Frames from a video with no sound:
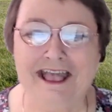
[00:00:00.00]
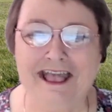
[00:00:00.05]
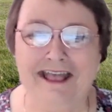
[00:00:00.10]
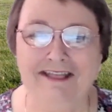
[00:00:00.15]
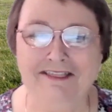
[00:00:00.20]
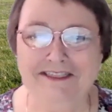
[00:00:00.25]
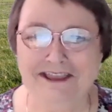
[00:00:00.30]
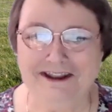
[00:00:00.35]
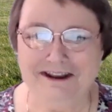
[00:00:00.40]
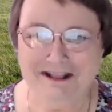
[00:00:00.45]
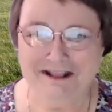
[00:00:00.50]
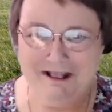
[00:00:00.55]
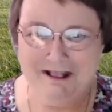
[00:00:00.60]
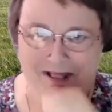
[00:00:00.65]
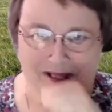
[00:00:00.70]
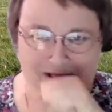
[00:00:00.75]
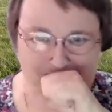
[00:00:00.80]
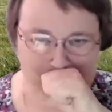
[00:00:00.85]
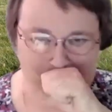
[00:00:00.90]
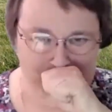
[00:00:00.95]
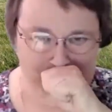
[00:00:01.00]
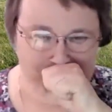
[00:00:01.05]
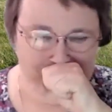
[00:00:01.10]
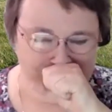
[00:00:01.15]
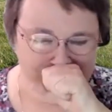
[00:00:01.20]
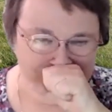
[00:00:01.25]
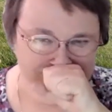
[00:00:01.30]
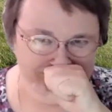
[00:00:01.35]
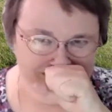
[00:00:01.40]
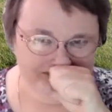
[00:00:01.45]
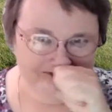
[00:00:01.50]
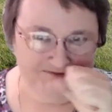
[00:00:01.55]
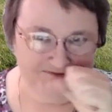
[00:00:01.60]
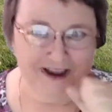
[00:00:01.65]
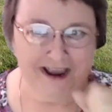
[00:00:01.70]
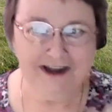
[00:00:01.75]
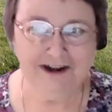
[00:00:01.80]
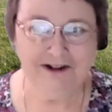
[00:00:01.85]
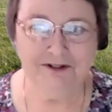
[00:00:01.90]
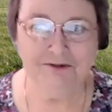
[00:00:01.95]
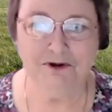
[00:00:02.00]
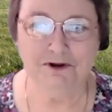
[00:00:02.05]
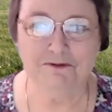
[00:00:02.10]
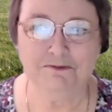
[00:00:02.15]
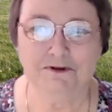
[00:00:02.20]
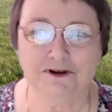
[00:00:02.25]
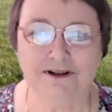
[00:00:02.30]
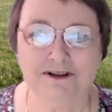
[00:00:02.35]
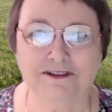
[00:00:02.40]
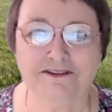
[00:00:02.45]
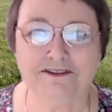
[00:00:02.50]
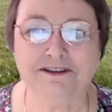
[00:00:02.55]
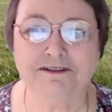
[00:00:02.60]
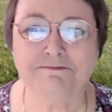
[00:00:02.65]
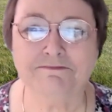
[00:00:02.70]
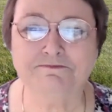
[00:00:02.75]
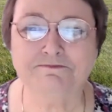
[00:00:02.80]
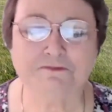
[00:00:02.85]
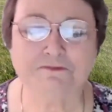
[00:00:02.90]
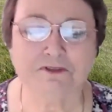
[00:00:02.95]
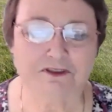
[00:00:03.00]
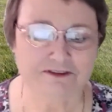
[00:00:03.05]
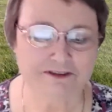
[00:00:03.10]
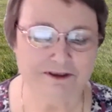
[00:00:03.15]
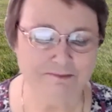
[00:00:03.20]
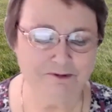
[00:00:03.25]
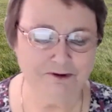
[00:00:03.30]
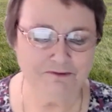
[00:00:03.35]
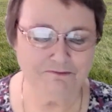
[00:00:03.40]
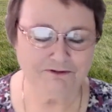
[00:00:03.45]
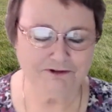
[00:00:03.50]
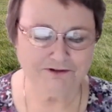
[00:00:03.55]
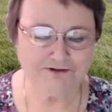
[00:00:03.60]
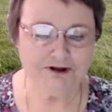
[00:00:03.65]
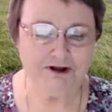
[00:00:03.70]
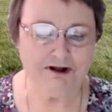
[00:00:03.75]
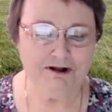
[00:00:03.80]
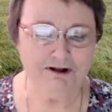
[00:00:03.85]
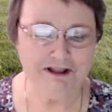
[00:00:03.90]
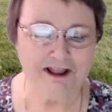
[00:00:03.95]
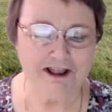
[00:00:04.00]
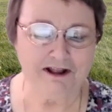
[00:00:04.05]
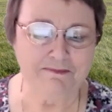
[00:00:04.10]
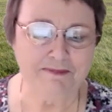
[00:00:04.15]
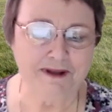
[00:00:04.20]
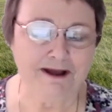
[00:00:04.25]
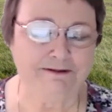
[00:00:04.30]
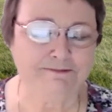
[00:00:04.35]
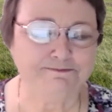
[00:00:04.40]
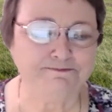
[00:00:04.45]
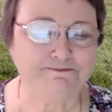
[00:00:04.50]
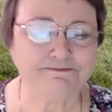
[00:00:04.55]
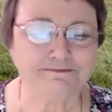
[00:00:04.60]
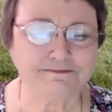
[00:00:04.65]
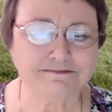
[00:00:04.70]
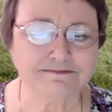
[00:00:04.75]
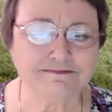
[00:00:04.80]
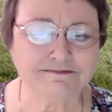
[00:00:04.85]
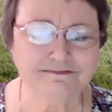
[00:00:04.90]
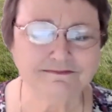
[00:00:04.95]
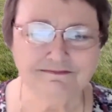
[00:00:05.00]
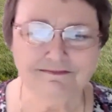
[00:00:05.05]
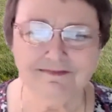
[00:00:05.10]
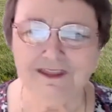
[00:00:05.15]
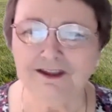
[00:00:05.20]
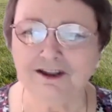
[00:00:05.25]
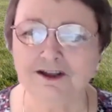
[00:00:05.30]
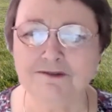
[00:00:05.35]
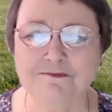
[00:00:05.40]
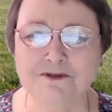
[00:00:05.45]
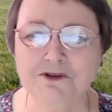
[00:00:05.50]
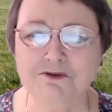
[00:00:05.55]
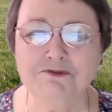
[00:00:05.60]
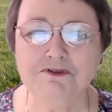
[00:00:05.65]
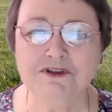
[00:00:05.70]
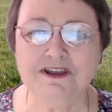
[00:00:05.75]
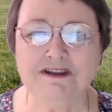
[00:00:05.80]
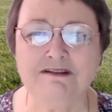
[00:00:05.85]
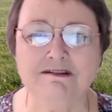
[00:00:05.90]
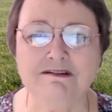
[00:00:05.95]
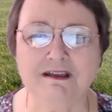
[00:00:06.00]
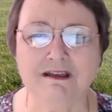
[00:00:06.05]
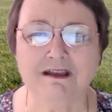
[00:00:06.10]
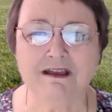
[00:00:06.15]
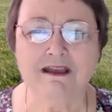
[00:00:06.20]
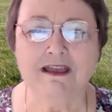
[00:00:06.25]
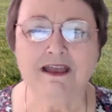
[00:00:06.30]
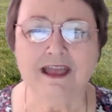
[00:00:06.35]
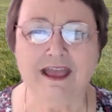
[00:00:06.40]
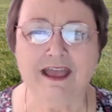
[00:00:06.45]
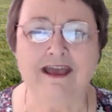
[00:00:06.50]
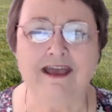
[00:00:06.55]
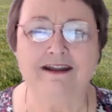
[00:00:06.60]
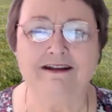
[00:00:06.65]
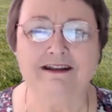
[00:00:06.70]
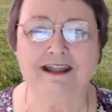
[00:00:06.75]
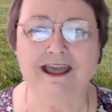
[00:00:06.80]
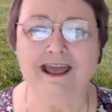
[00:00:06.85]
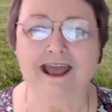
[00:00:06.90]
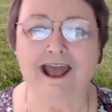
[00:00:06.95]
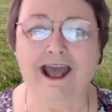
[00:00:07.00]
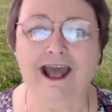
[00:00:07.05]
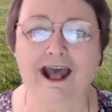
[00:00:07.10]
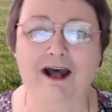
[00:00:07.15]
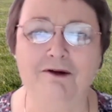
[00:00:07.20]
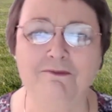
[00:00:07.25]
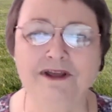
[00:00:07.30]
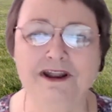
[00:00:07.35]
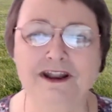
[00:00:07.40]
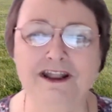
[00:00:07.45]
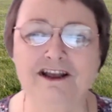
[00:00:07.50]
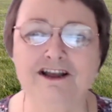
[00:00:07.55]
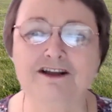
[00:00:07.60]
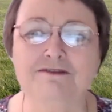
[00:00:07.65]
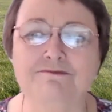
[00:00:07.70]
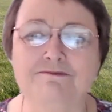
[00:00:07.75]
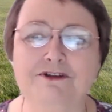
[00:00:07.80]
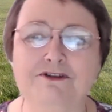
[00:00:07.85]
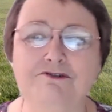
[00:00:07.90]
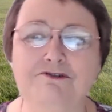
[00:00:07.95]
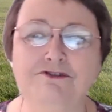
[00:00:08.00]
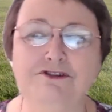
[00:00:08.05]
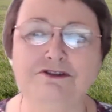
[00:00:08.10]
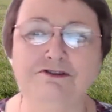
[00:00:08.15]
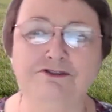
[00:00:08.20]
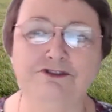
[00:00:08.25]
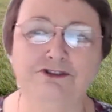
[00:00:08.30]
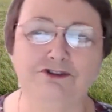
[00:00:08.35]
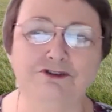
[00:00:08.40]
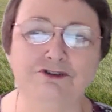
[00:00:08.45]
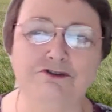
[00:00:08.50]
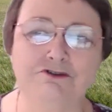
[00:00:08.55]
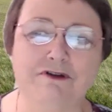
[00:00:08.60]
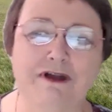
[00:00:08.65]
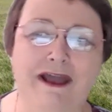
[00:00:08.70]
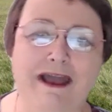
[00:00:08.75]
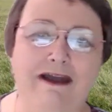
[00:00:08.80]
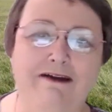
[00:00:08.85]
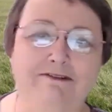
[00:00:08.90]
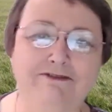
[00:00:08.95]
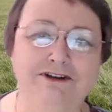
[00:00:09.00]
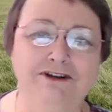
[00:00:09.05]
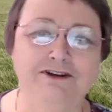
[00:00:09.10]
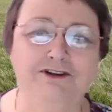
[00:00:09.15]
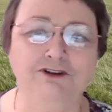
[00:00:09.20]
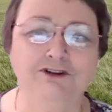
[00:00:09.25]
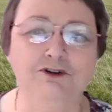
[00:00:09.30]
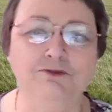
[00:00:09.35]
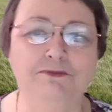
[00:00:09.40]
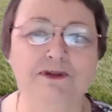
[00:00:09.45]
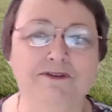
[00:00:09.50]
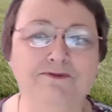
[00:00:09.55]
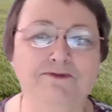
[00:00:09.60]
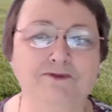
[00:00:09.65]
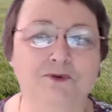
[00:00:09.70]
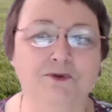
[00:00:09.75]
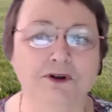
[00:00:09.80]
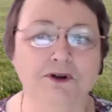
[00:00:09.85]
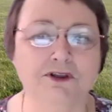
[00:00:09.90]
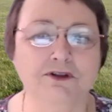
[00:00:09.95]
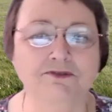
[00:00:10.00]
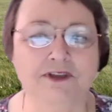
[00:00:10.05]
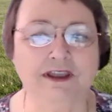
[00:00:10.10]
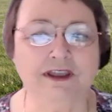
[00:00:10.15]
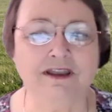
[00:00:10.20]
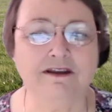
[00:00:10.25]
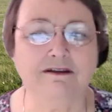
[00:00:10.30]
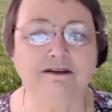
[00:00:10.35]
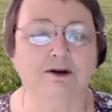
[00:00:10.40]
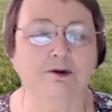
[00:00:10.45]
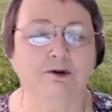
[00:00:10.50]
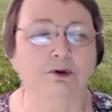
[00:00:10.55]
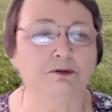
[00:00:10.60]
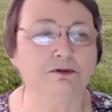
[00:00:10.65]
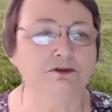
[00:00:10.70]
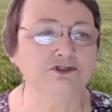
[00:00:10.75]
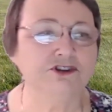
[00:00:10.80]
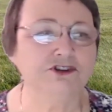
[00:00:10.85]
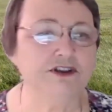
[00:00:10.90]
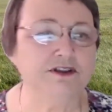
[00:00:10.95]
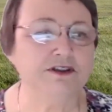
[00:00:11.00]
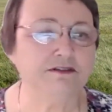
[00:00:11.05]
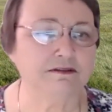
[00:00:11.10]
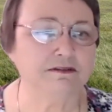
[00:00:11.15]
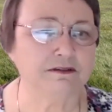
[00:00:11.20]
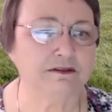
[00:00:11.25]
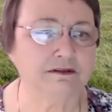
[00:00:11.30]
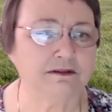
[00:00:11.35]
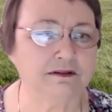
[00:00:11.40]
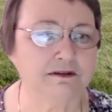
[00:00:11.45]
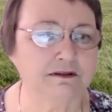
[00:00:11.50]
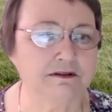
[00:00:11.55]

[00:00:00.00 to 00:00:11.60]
And then the final one was, someone was talking about communion. And how many communions do you have to do before you've eaten a whole Jesus?